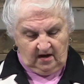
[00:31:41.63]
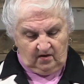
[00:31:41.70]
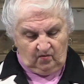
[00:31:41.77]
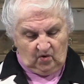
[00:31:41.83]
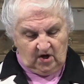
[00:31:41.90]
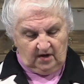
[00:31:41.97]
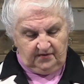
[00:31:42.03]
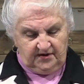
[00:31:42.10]

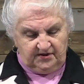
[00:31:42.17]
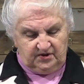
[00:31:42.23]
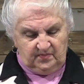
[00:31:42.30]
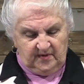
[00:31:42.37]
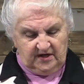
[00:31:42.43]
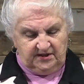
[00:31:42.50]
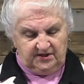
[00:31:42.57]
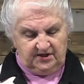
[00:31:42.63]
And while
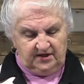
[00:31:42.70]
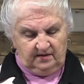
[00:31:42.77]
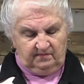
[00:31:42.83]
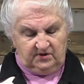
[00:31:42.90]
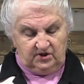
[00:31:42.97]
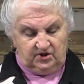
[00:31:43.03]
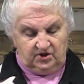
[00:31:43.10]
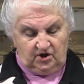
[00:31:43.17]
this may
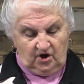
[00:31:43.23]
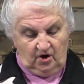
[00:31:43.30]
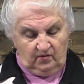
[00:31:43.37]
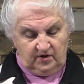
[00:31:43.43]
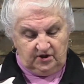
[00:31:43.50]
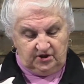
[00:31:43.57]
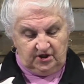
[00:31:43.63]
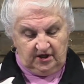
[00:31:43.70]
seem
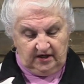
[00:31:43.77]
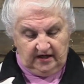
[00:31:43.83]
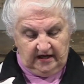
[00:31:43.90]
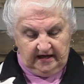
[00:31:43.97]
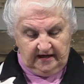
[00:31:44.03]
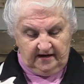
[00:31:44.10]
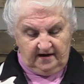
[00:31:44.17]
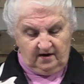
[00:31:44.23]
discouraging
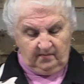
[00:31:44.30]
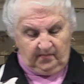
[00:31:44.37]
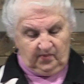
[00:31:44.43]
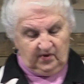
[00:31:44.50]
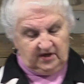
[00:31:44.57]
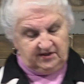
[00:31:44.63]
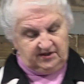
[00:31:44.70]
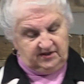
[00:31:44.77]
in our
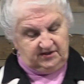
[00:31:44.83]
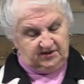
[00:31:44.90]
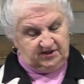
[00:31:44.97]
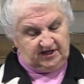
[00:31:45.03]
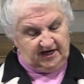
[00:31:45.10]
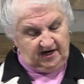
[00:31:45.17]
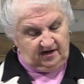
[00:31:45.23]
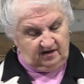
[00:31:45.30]
present
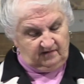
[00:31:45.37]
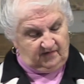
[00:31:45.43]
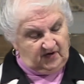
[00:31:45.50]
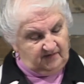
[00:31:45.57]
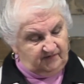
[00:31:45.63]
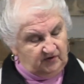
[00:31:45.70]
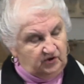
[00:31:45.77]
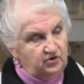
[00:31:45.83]
state of
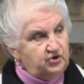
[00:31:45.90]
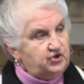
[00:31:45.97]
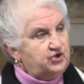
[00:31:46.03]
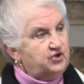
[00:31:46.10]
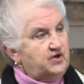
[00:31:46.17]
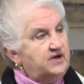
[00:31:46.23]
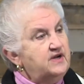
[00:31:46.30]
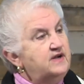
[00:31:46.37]

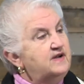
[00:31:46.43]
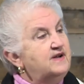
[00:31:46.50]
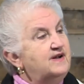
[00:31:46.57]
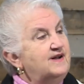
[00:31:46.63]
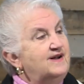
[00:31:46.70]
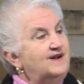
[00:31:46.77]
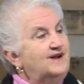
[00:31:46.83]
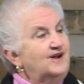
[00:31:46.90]
evolution,
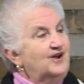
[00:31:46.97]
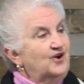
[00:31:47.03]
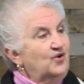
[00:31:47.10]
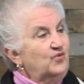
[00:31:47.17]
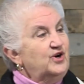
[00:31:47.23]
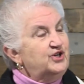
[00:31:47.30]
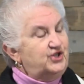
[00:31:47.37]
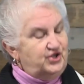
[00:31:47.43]

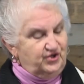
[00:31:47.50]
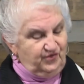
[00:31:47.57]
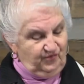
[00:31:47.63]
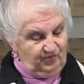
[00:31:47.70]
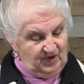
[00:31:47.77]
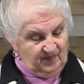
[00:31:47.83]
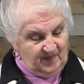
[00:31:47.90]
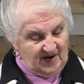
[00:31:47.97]
we
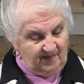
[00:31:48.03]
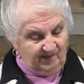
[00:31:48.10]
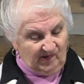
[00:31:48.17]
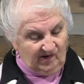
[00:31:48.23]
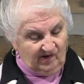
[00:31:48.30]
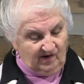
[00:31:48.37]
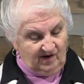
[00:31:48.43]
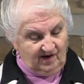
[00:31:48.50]
should
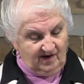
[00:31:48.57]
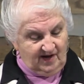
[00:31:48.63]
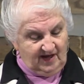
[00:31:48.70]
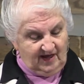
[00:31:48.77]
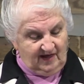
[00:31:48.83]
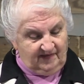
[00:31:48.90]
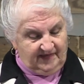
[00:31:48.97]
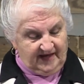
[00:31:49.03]
remember
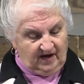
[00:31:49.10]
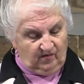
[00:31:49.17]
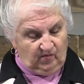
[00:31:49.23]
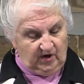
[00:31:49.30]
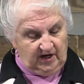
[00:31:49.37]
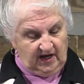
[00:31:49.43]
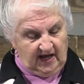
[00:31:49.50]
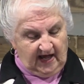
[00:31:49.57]

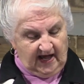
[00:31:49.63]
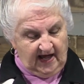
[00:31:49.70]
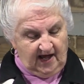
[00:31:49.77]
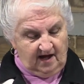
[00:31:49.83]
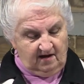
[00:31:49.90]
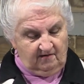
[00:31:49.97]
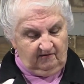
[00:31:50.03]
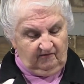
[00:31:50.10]
that we
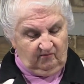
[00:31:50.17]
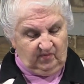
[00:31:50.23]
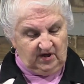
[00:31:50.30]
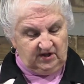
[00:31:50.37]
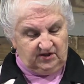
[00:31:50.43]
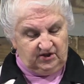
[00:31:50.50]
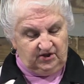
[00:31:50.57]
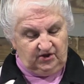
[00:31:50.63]
have
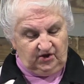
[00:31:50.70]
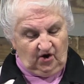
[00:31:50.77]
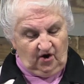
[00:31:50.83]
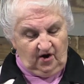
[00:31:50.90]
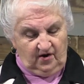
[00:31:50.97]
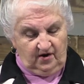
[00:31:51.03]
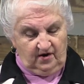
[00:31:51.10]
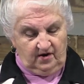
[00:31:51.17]
but
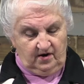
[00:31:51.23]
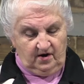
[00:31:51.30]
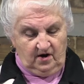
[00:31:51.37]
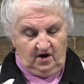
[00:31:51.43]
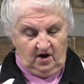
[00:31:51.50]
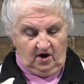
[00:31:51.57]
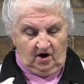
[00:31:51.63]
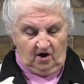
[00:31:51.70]

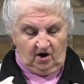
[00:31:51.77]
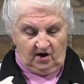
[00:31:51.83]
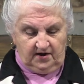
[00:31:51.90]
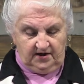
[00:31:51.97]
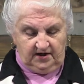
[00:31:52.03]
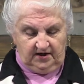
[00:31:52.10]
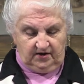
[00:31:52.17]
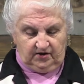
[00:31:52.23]
started
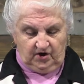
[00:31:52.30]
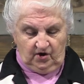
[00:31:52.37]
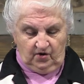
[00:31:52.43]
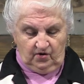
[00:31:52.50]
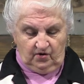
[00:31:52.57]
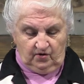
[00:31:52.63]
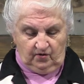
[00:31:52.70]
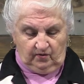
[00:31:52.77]
on an
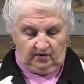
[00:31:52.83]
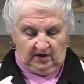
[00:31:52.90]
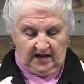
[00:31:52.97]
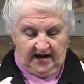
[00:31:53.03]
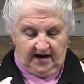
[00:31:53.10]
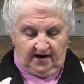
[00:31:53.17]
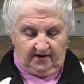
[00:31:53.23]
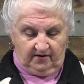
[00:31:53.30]
eternal
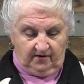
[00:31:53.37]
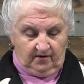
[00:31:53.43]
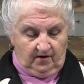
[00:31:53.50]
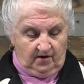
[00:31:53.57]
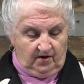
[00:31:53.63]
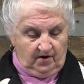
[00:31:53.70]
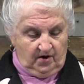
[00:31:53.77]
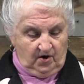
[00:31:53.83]

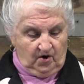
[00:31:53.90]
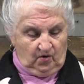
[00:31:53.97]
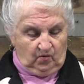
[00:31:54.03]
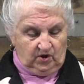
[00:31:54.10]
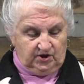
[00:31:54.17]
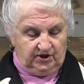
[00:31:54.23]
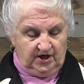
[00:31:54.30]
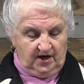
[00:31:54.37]
ladder
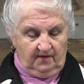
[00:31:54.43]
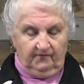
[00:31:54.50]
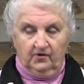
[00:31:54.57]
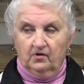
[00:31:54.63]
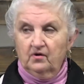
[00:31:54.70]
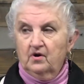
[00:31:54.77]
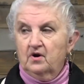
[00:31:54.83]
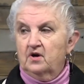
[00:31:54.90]
which
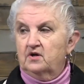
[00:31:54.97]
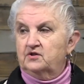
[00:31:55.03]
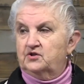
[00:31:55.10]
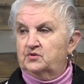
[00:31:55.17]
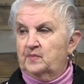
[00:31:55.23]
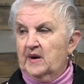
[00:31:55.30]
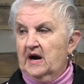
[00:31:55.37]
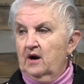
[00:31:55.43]
ever
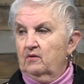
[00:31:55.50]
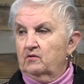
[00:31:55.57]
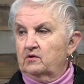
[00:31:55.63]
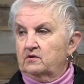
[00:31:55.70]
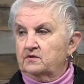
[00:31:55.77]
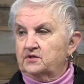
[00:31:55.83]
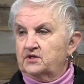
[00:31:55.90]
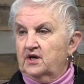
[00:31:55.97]

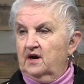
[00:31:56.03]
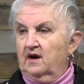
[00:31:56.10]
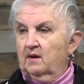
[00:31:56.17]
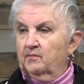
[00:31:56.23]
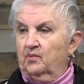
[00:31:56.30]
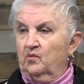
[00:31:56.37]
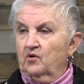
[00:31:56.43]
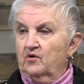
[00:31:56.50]
spirals
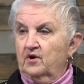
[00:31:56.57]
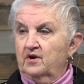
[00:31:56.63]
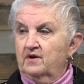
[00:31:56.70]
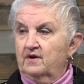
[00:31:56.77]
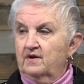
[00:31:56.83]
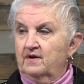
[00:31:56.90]
upward.